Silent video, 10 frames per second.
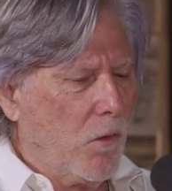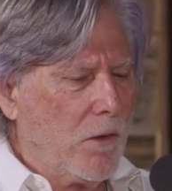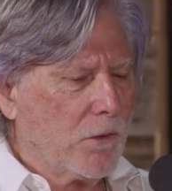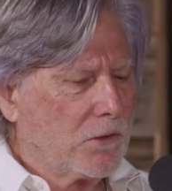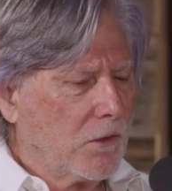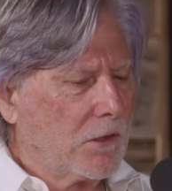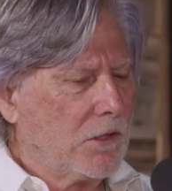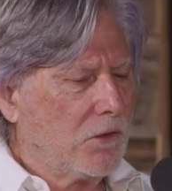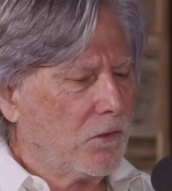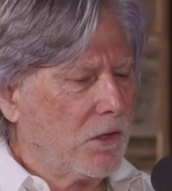We were strictly
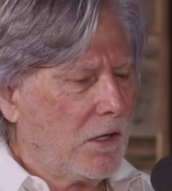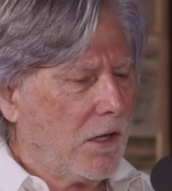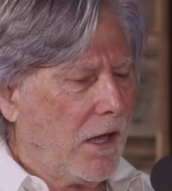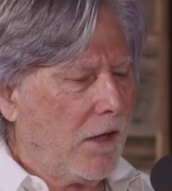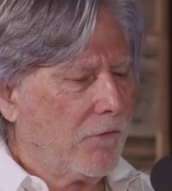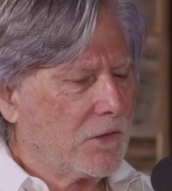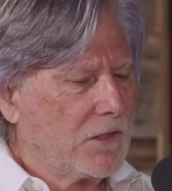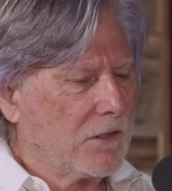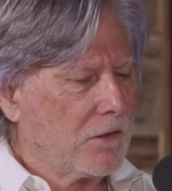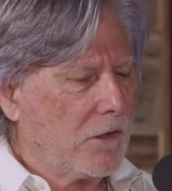doing a
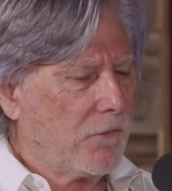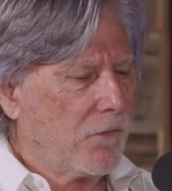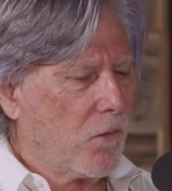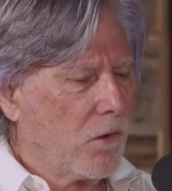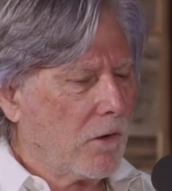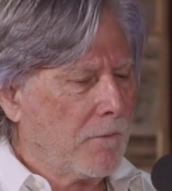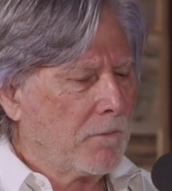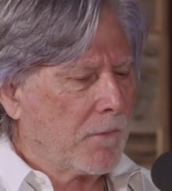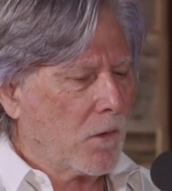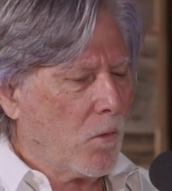facility for
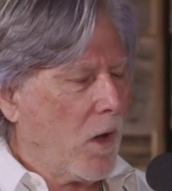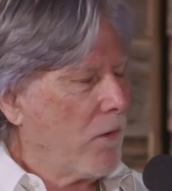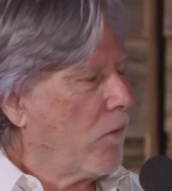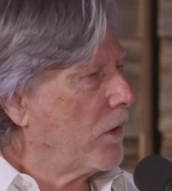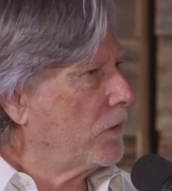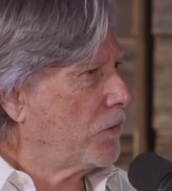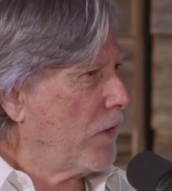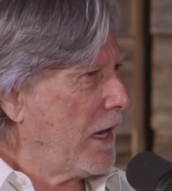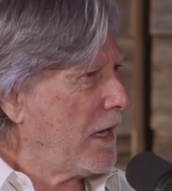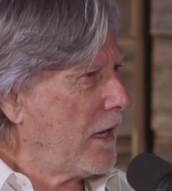whitewater
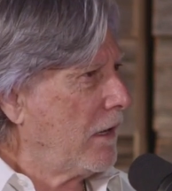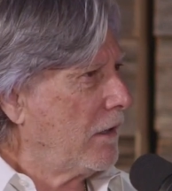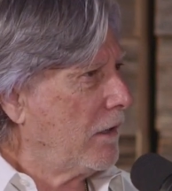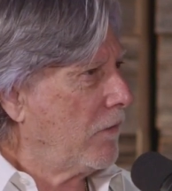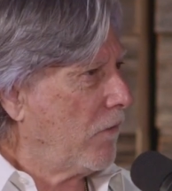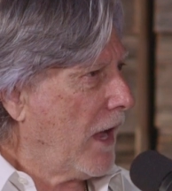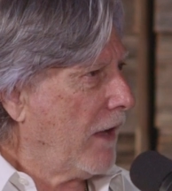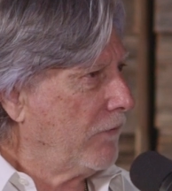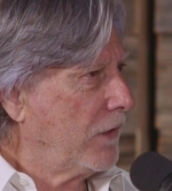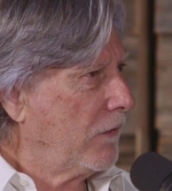training and
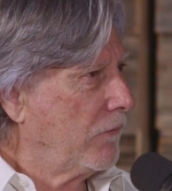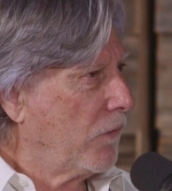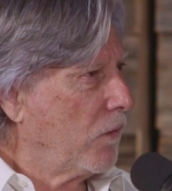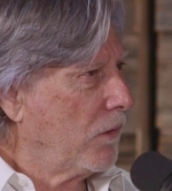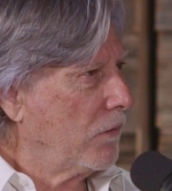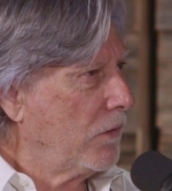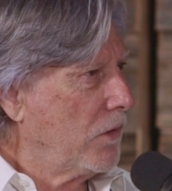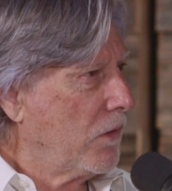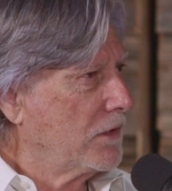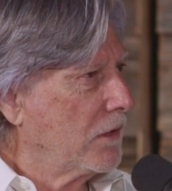rafting for the
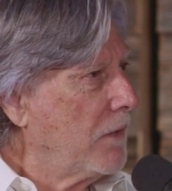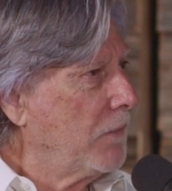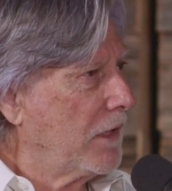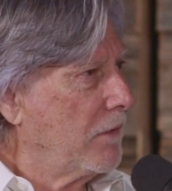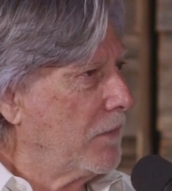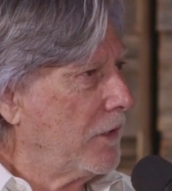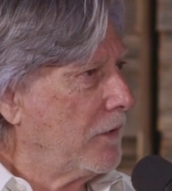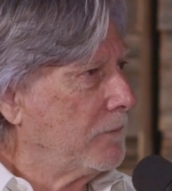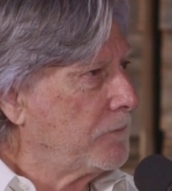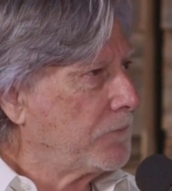U.S. Olympic
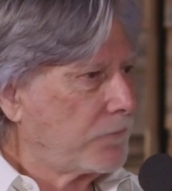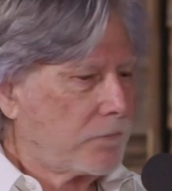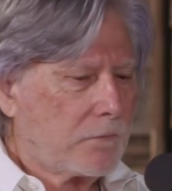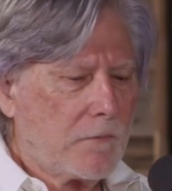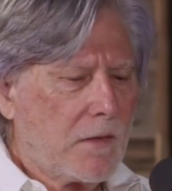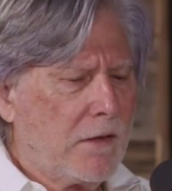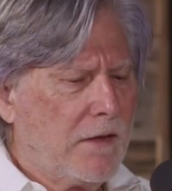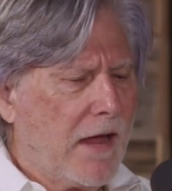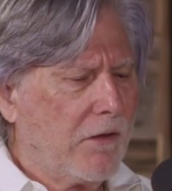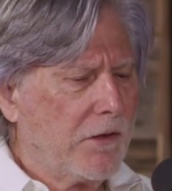Committee.
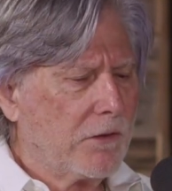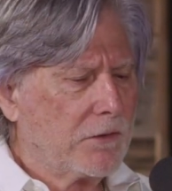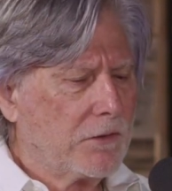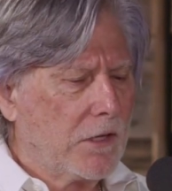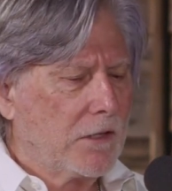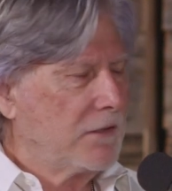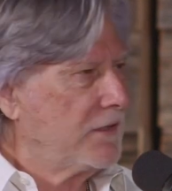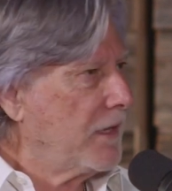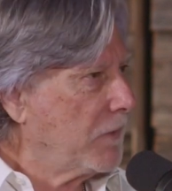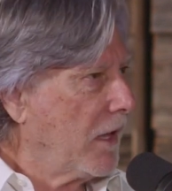Now there's
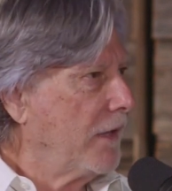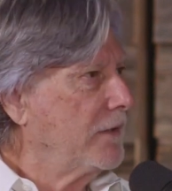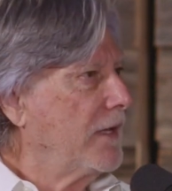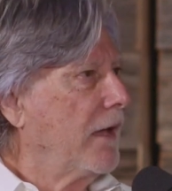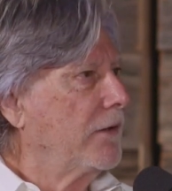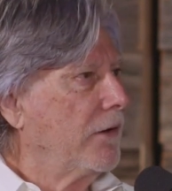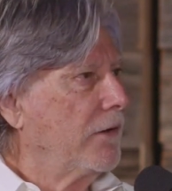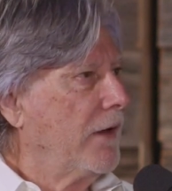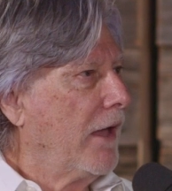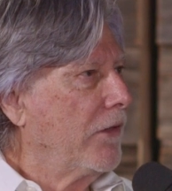zip lines out there.
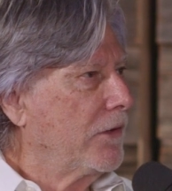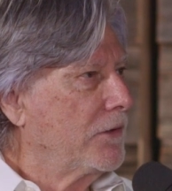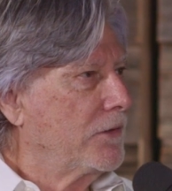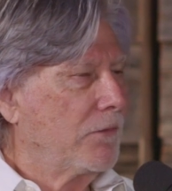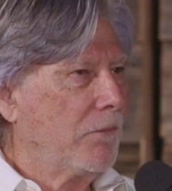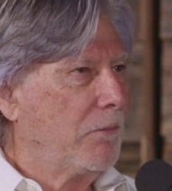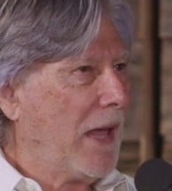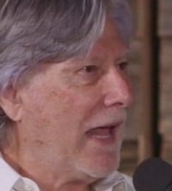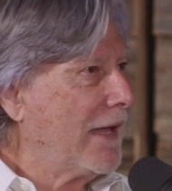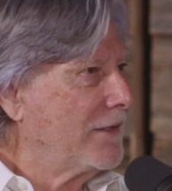Now there's
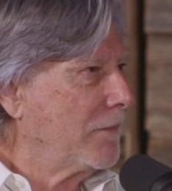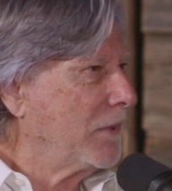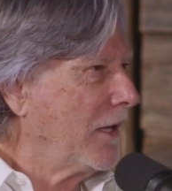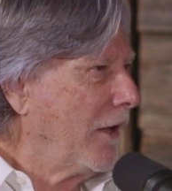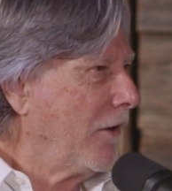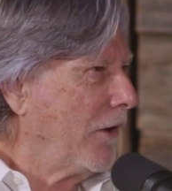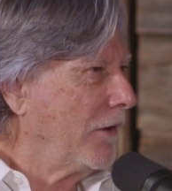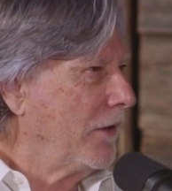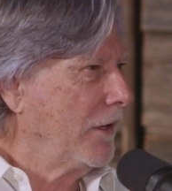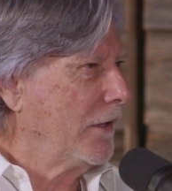bands that play
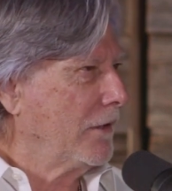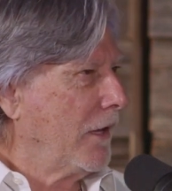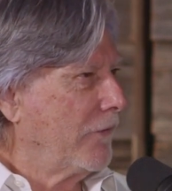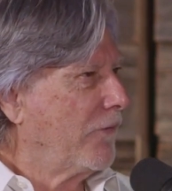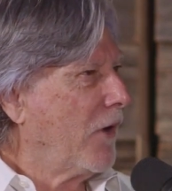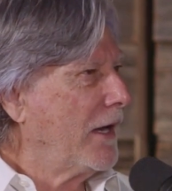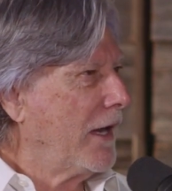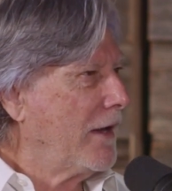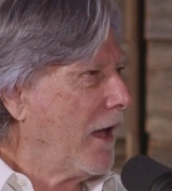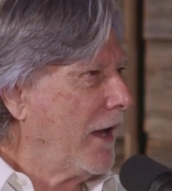on like
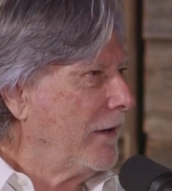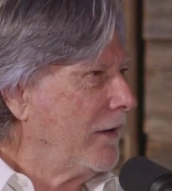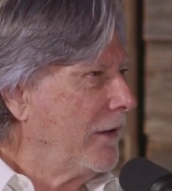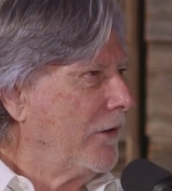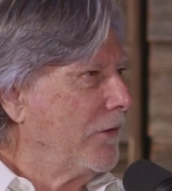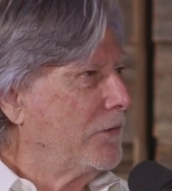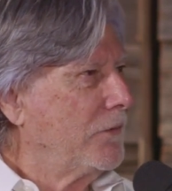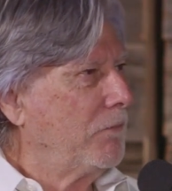Friday night, and there's